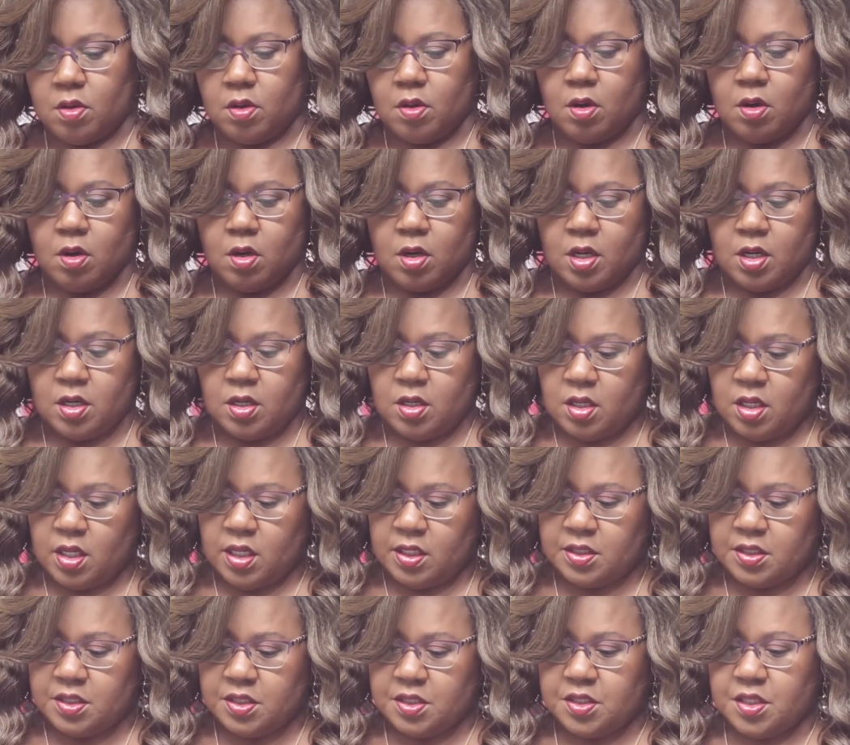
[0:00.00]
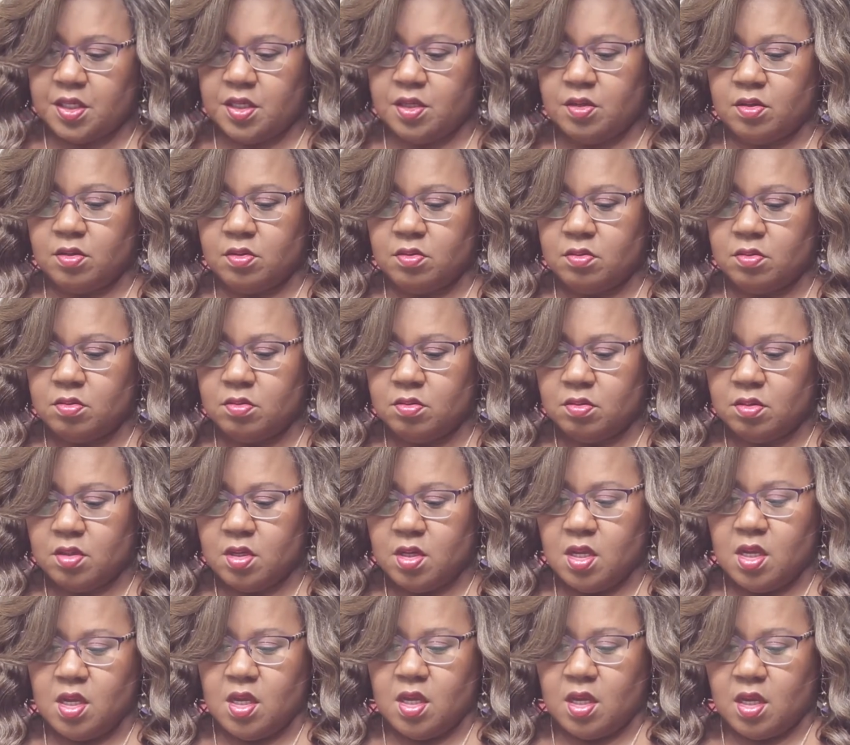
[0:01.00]
on, it's still,
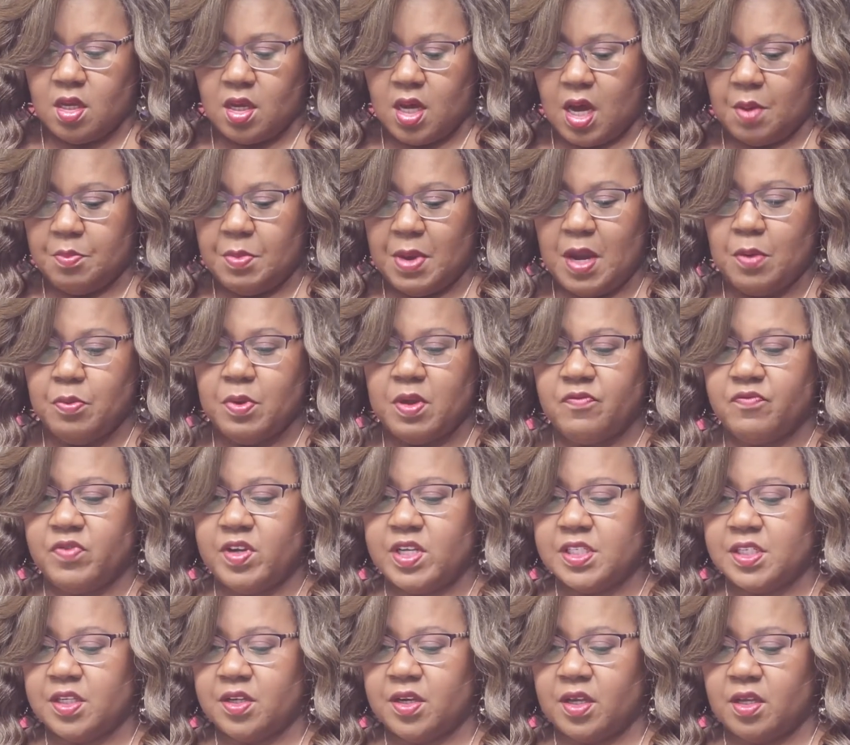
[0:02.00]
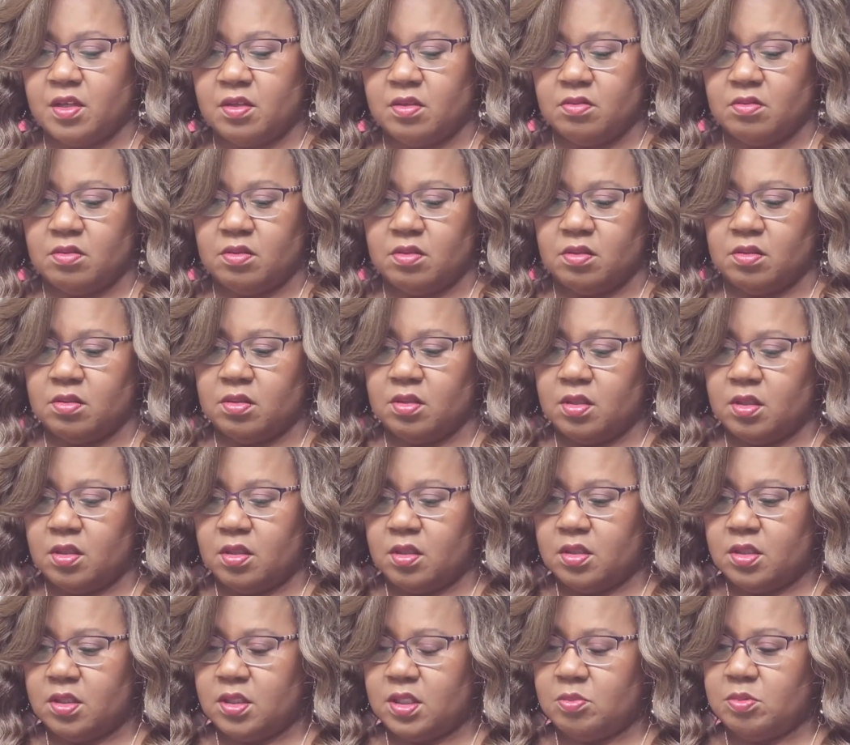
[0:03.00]
I may revisit it
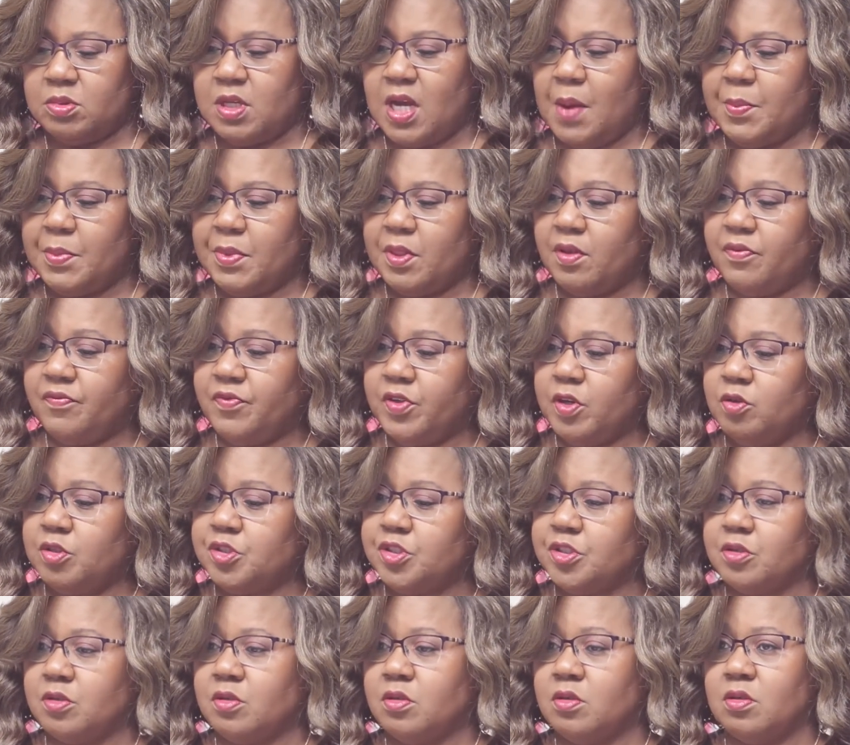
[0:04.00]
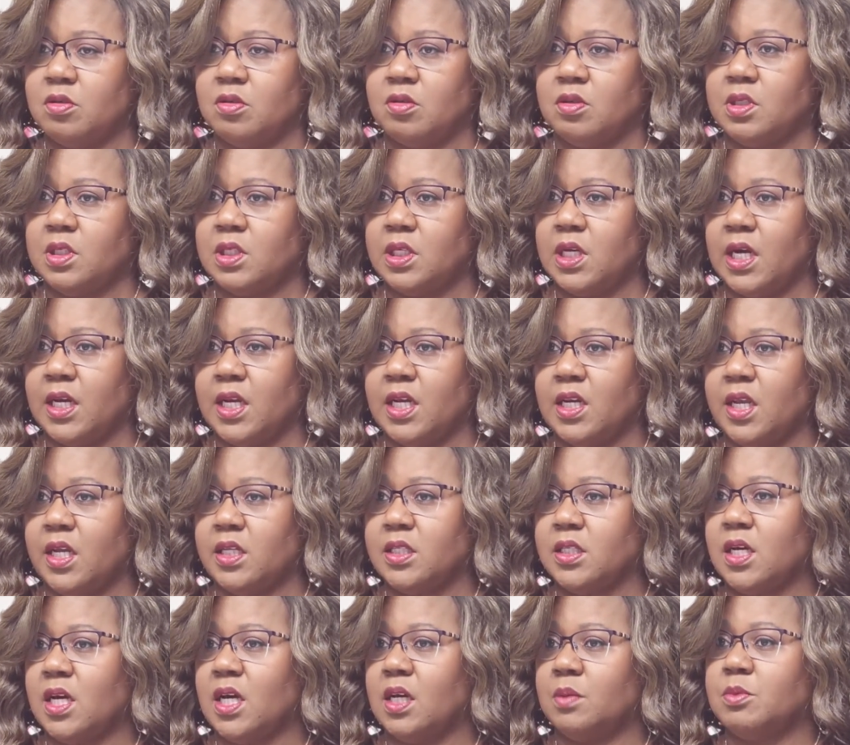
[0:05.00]
sometime in the future, not
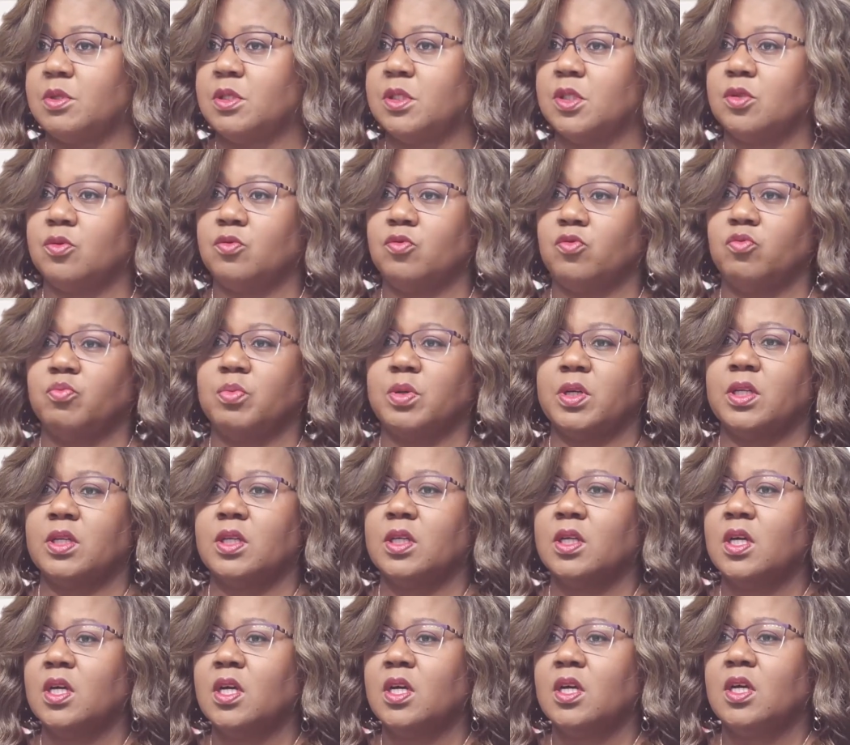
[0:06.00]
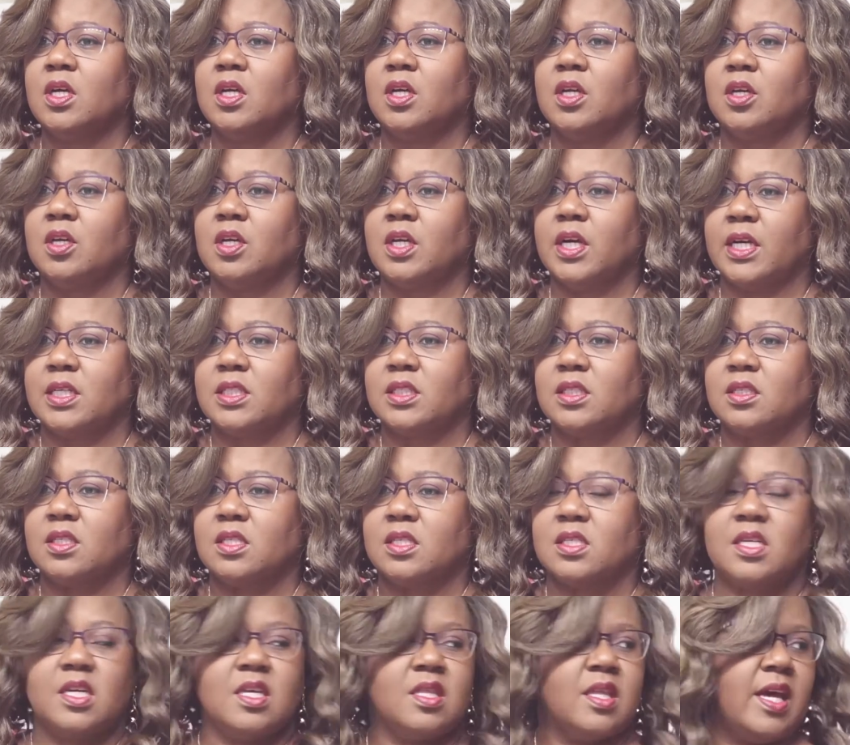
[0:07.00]
anytime soon, but you guys can
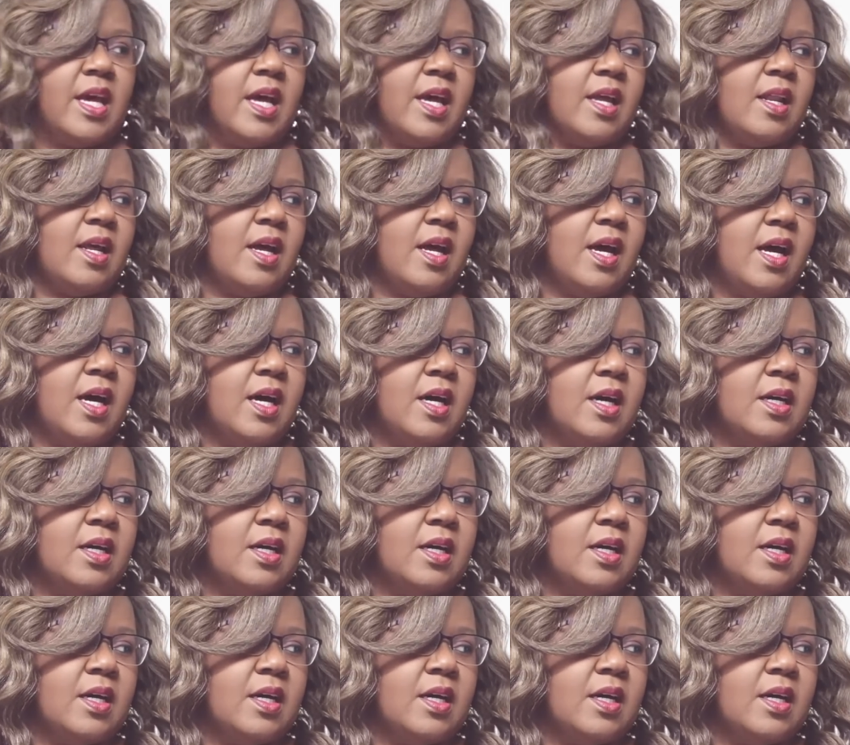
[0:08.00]
see that